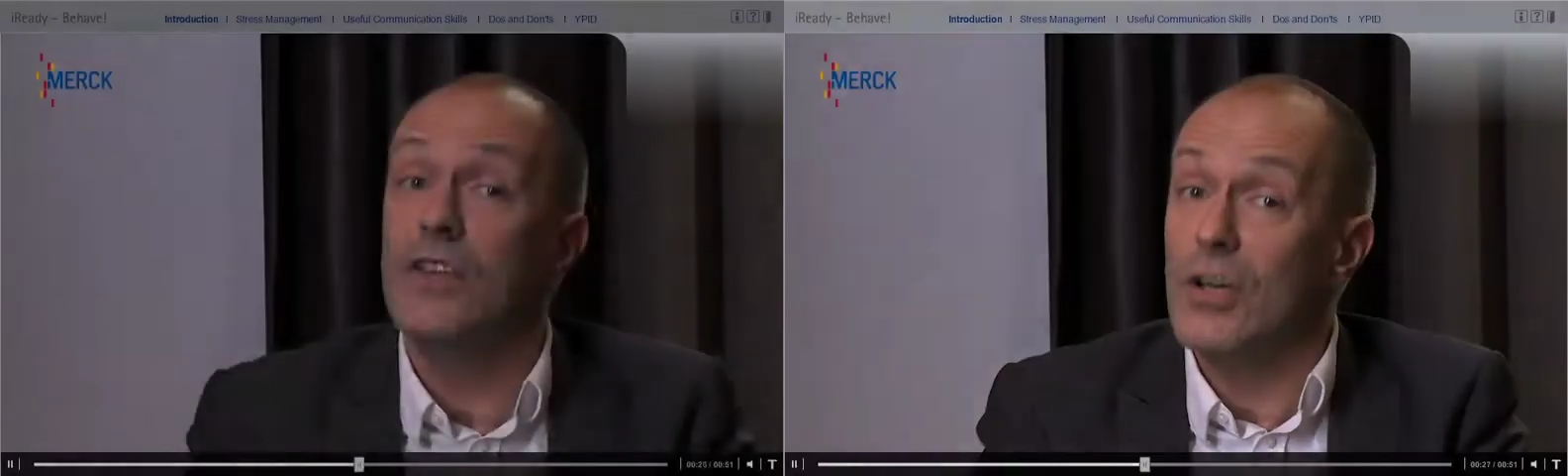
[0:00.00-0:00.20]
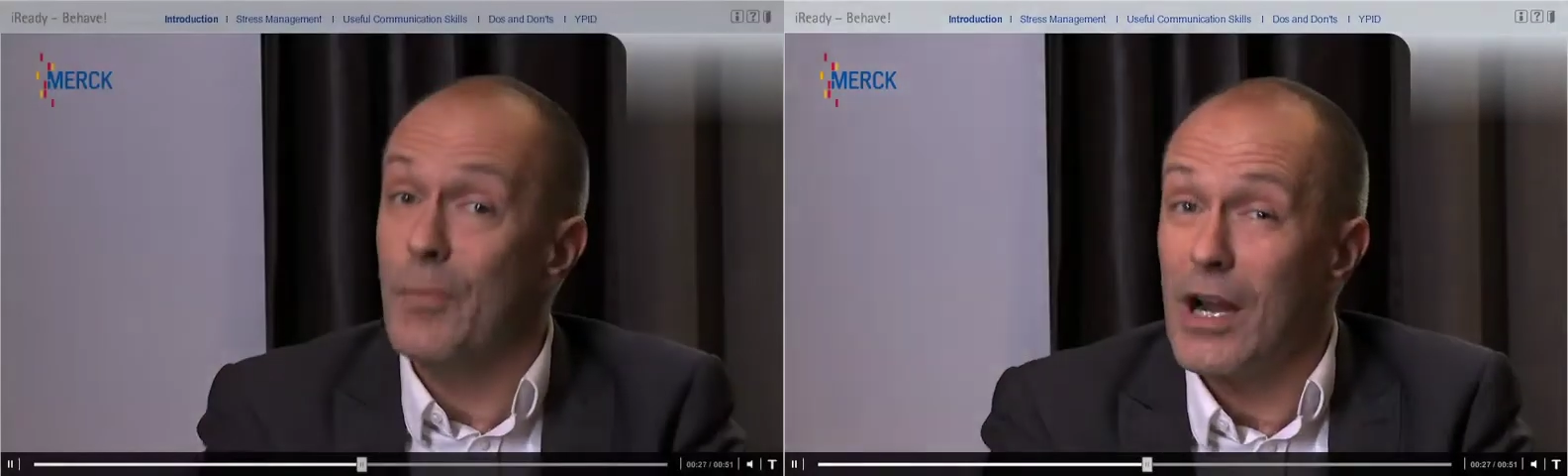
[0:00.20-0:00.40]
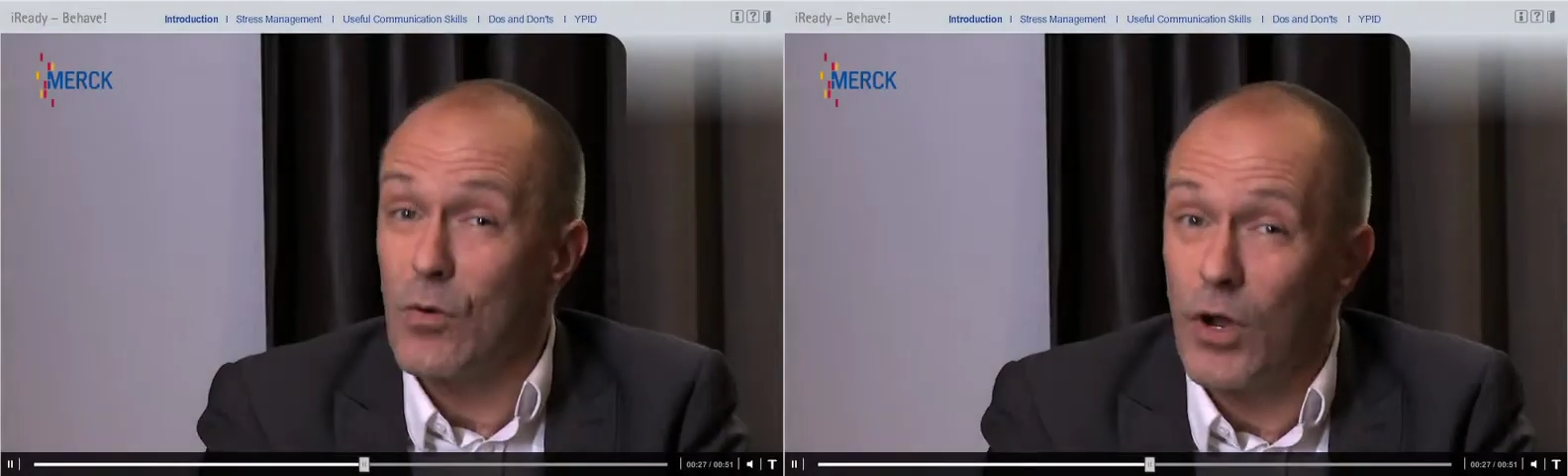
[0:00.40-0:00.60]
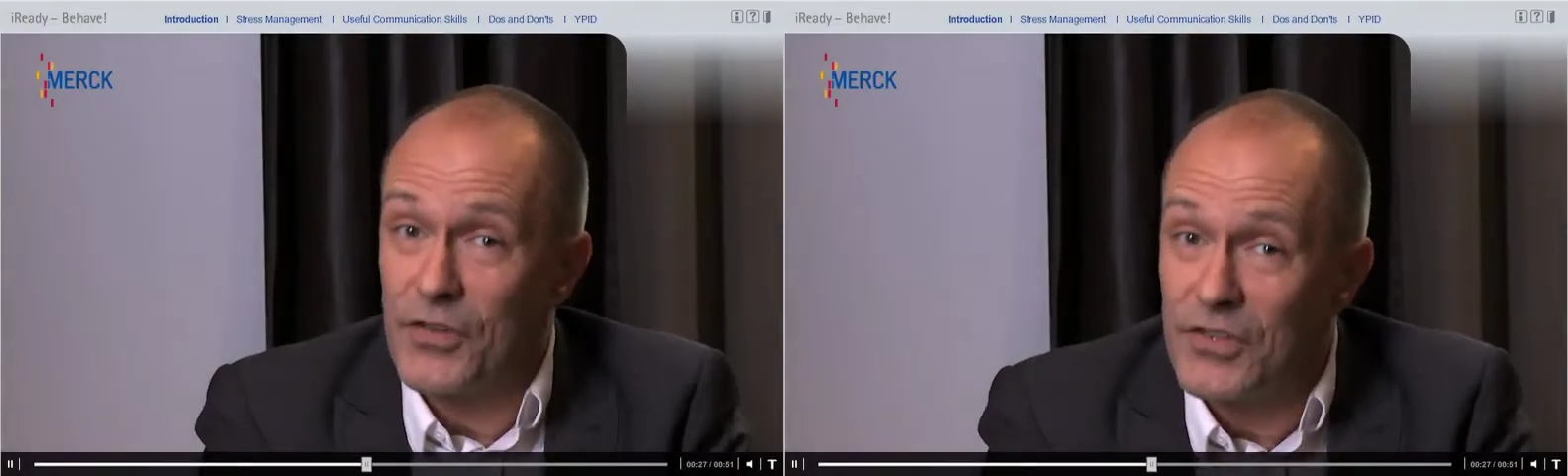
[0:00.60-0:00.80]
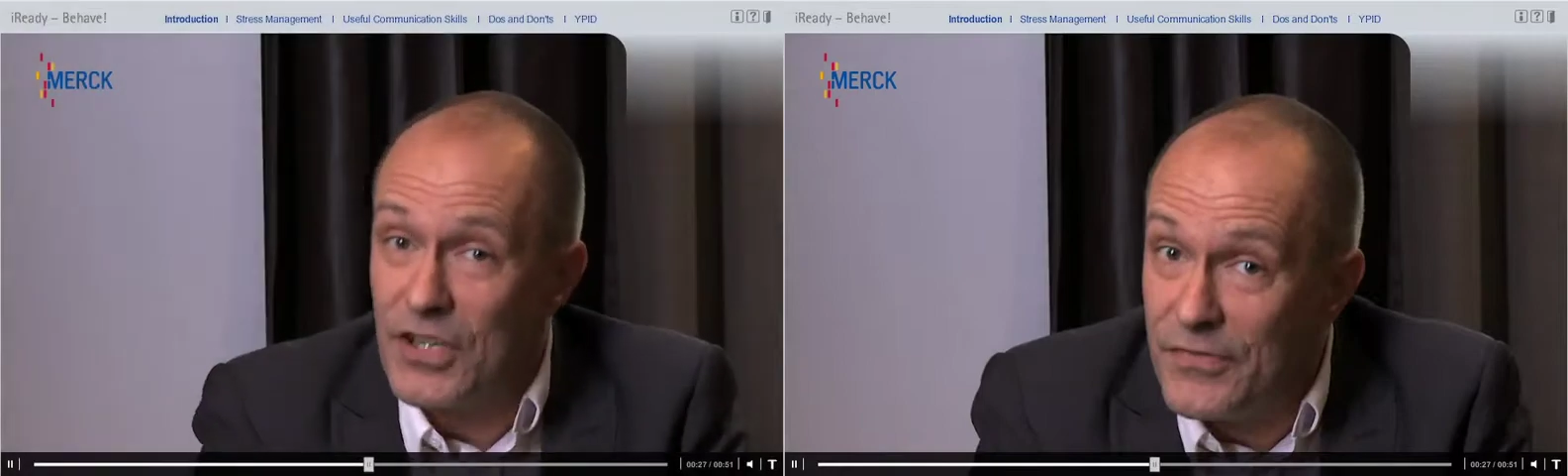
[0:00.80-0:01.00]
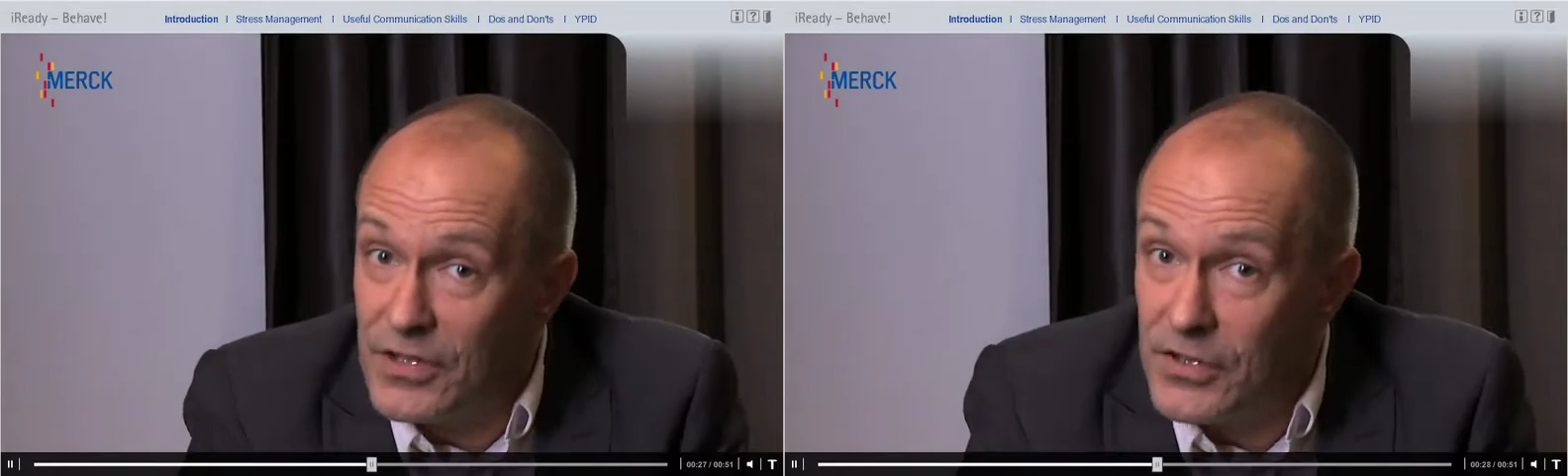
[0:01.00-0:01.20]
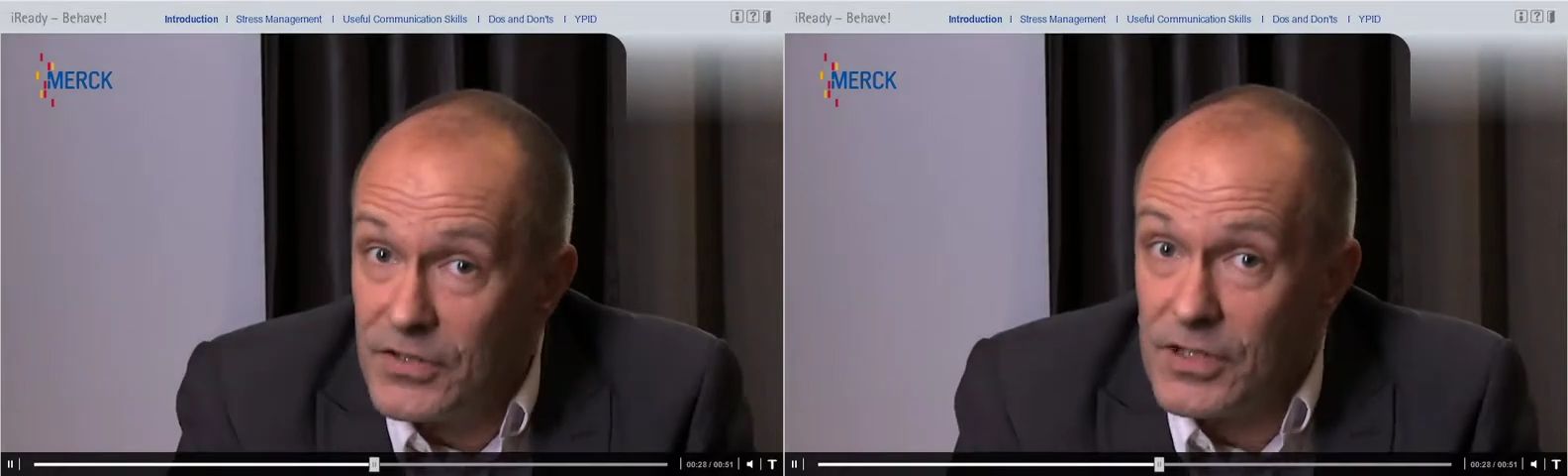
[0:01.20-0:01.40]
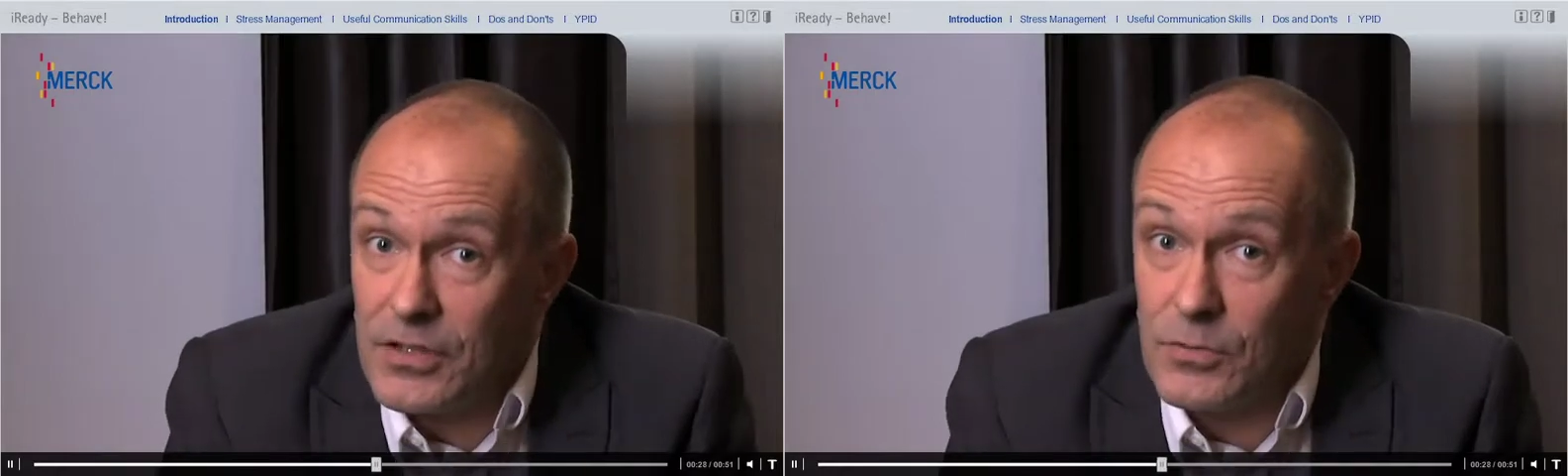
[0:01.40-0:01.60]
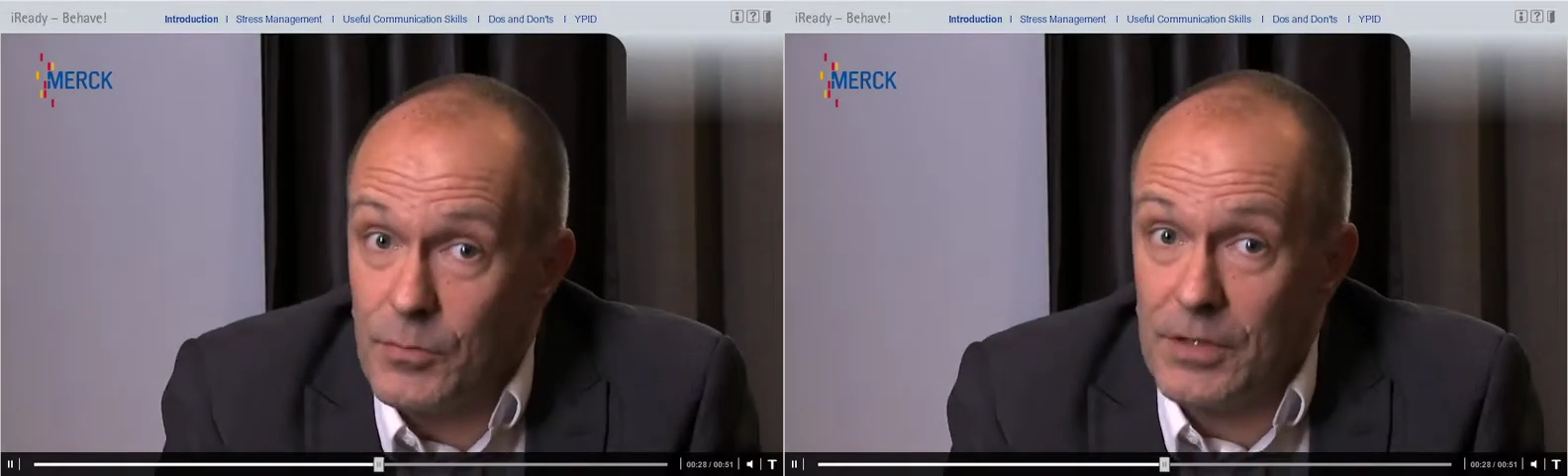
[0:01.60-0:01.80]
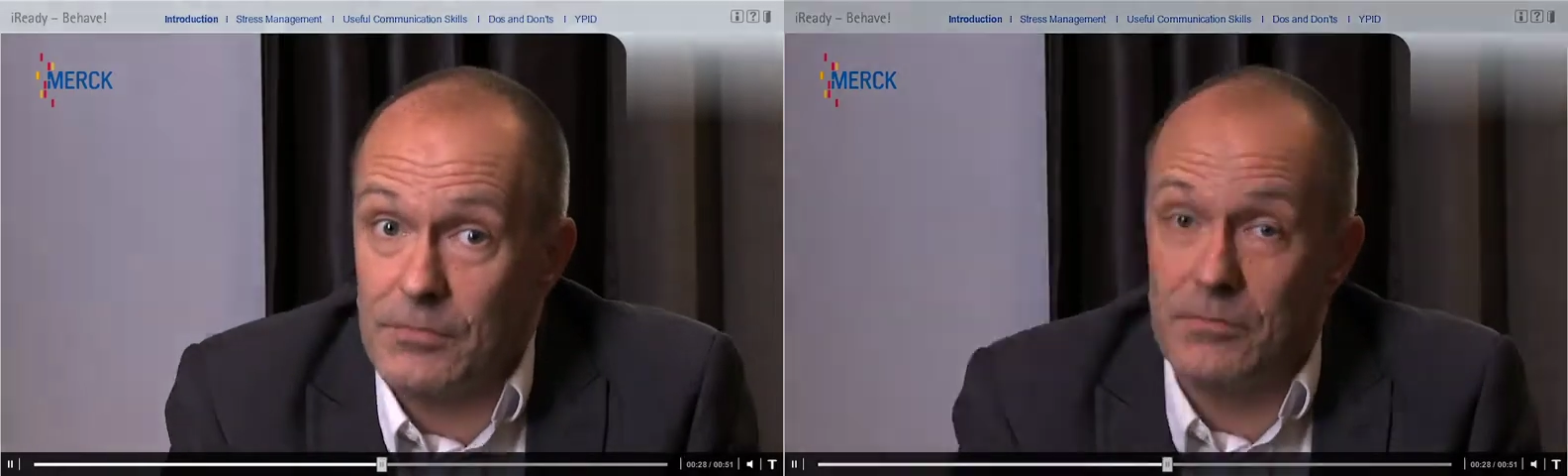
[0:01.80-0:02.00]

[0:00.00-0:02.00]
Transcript: Isabel wasn't even listening to me.